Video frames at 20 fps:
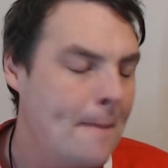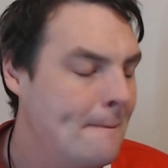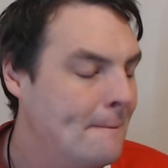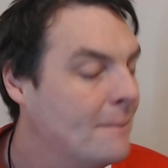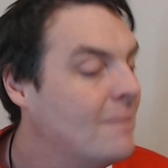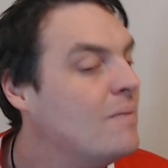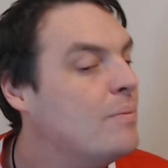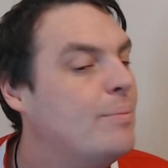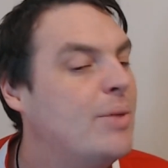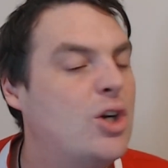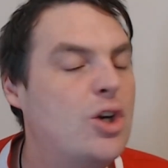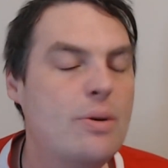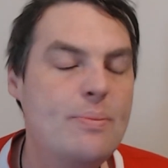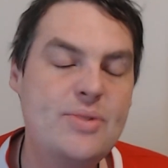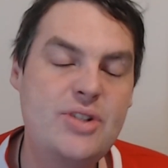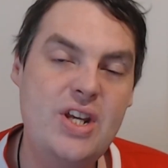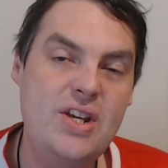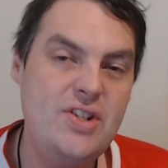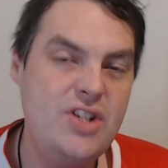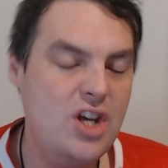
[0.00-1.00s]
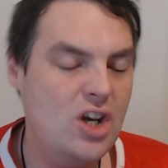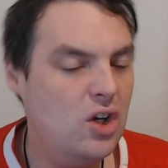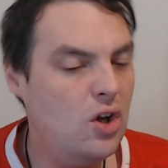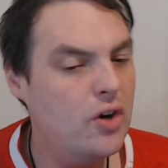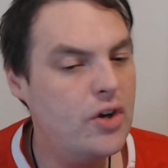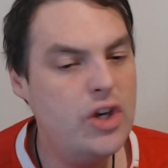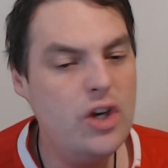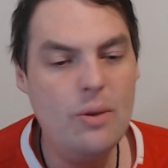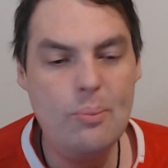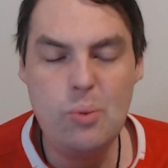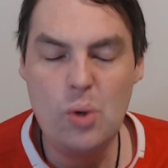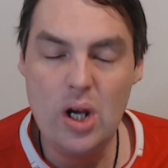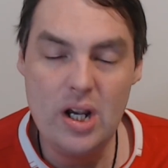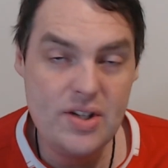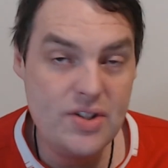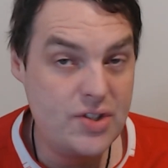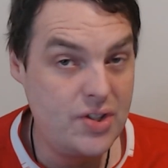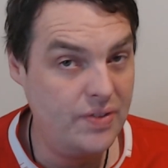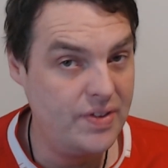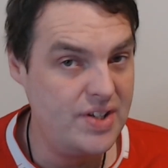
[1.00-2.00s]
becomes easier. Lockie O'Brien's
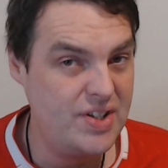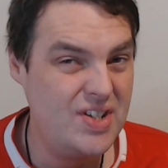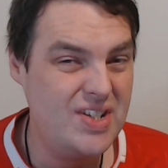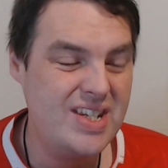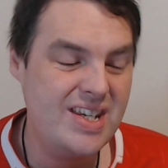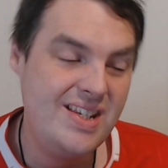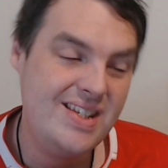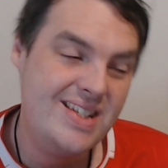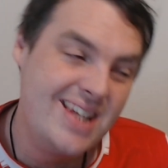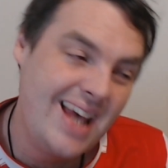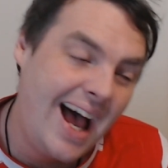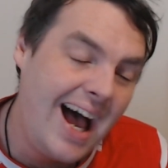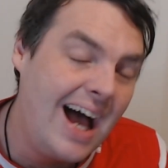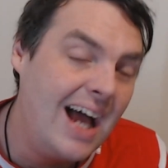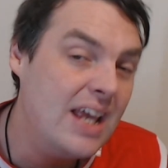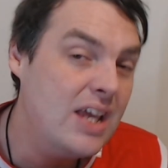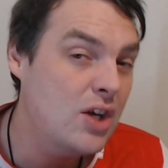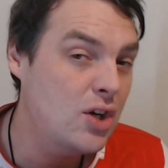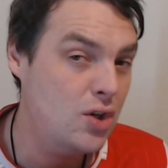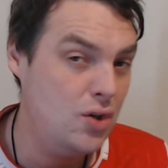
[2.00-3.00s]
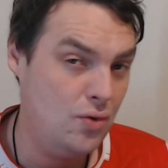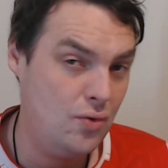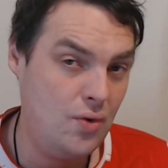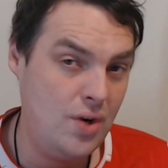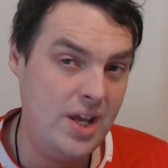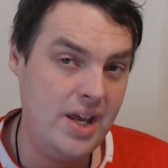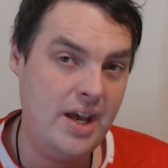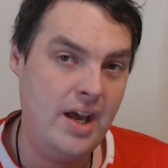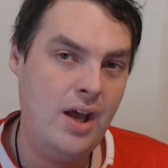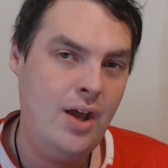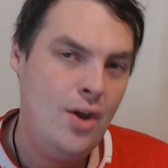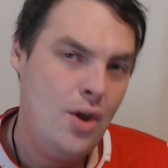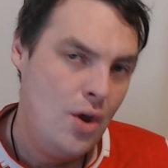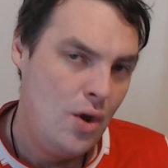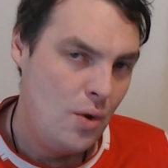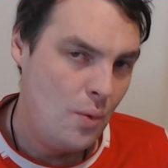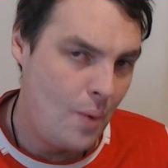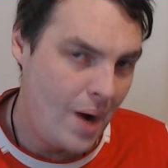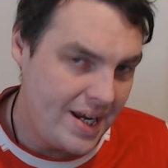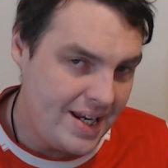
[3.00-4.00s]
done this his entire career.
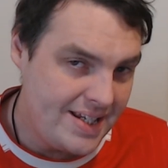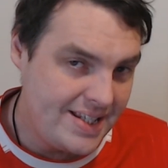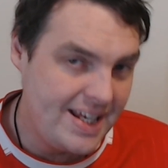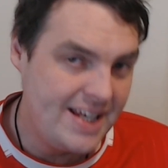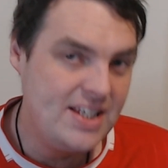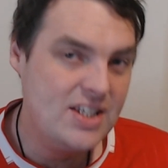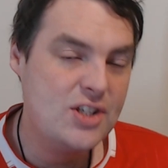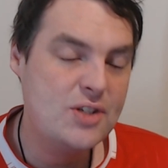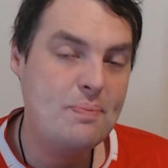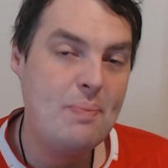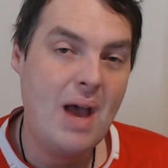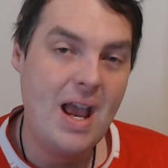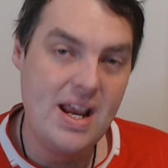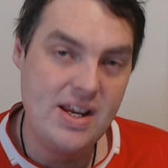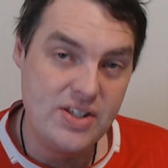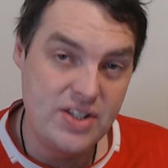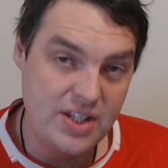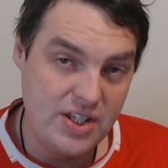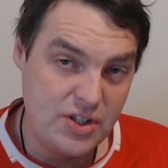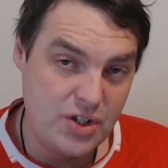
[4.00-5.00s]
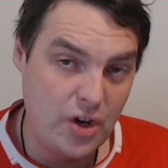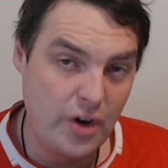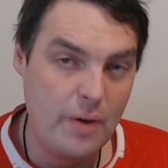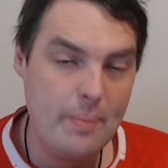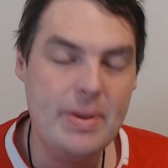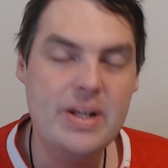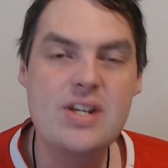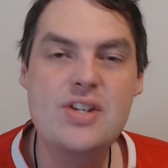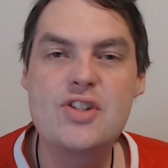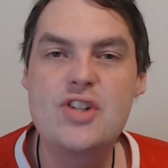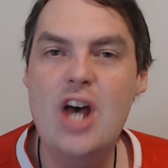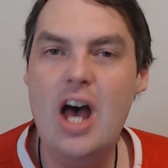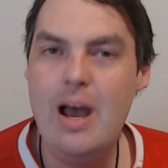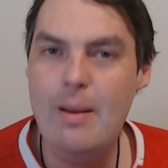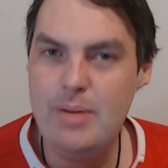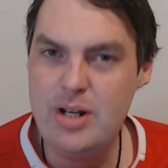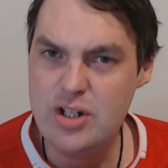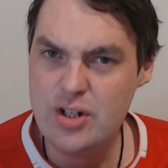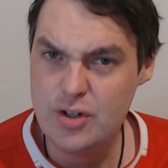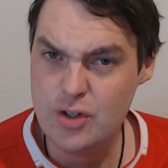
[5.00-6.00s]
When he's in space and he's got a bit of time and
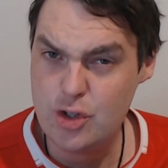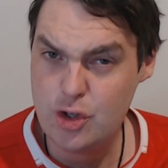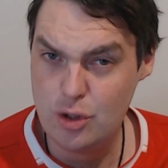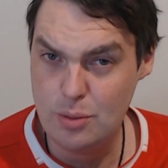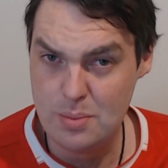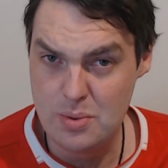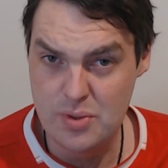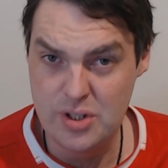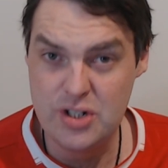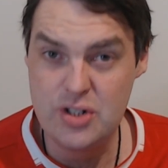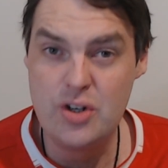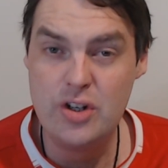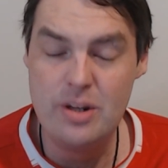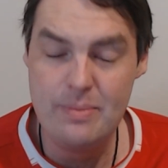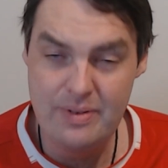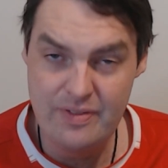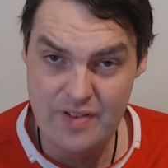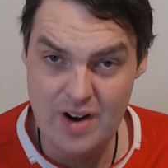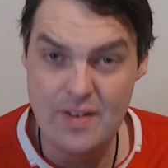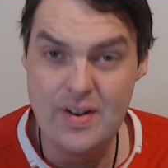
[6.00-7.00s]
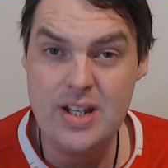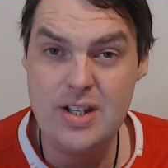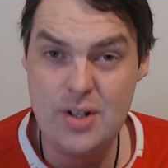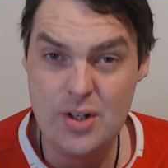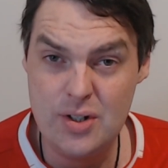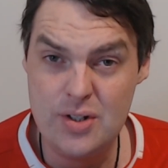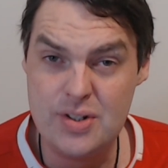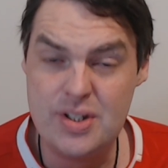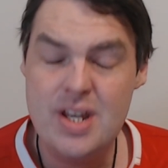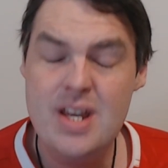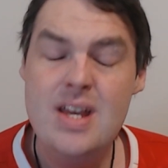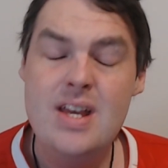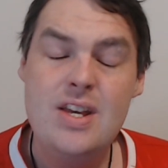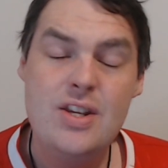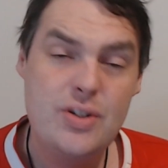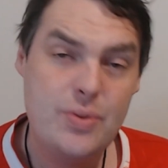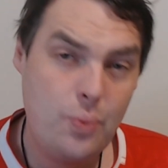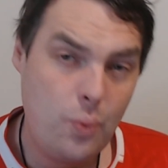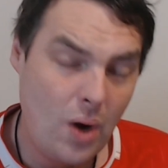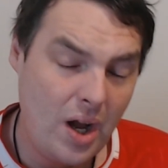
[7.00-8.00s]
he's untroubled, he's going to be very good. It's
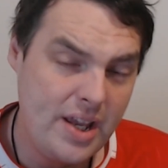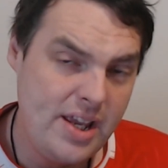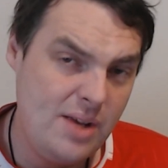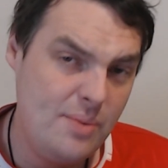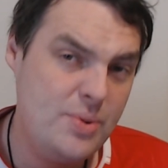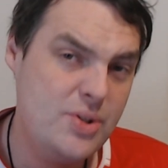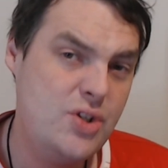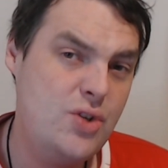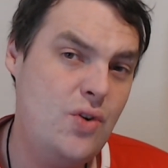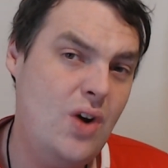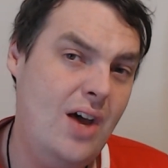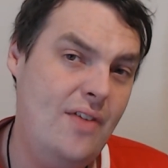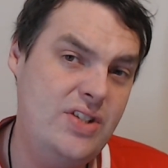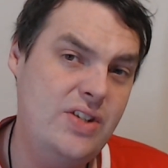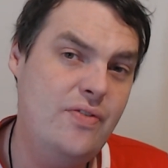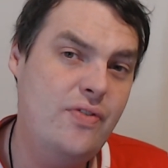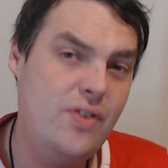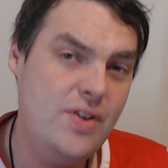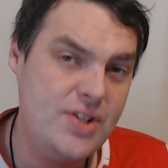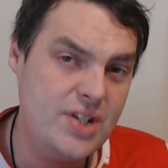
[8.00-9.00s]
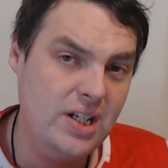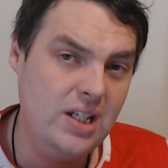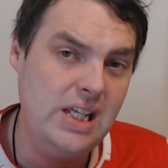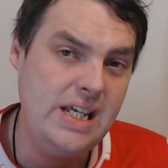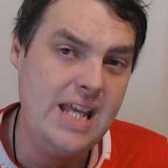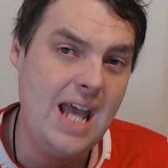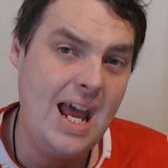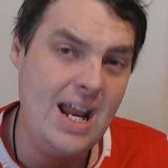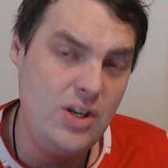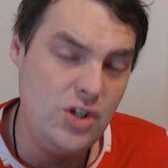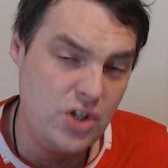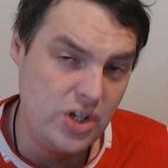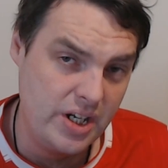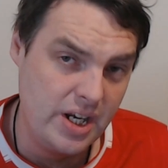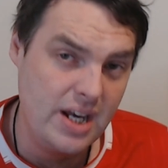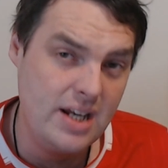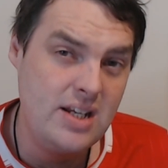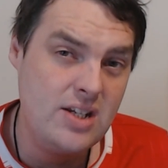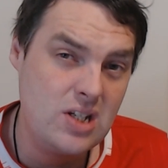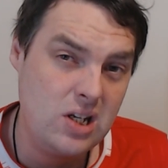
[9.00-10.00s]
why he was drafted for his elite engine
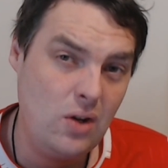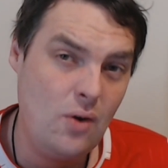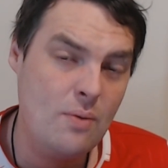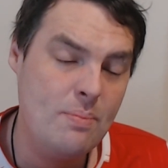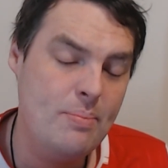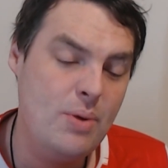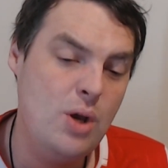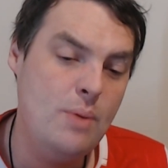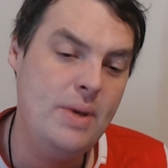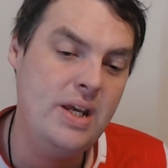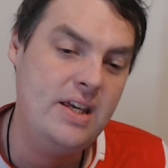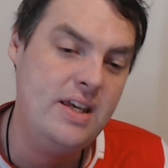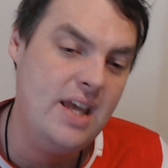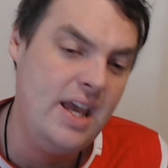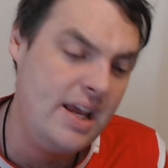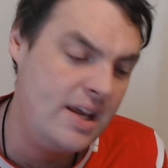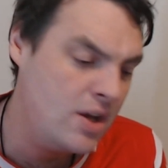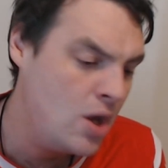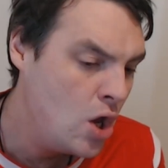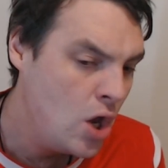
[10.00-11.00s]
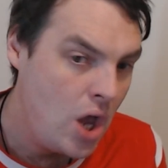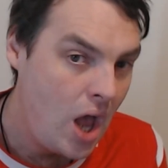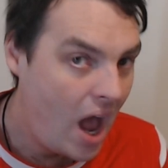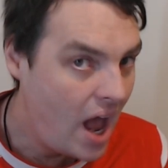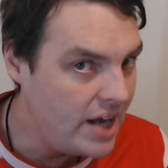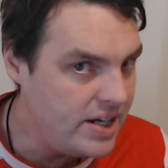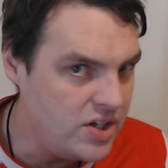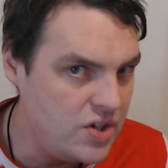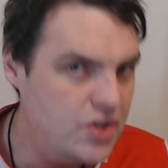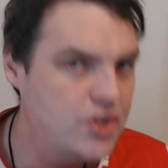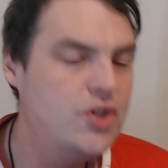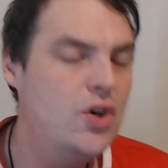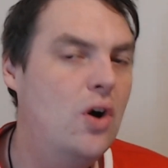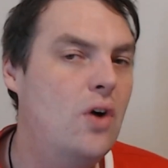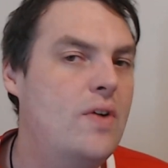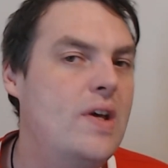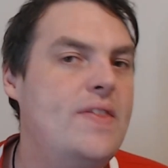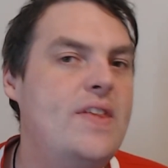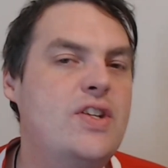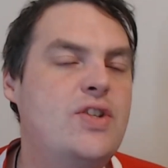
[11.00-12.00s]
and his long booming kick. And you saw
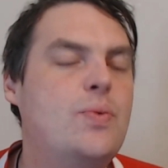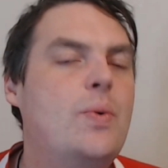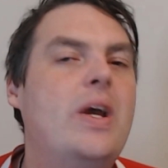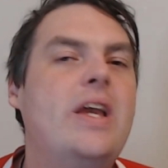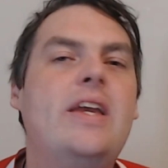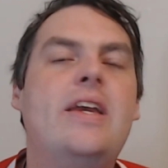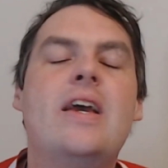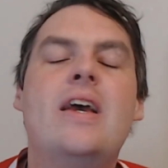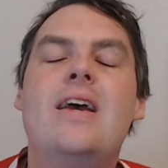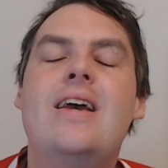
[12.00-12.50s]
it this week.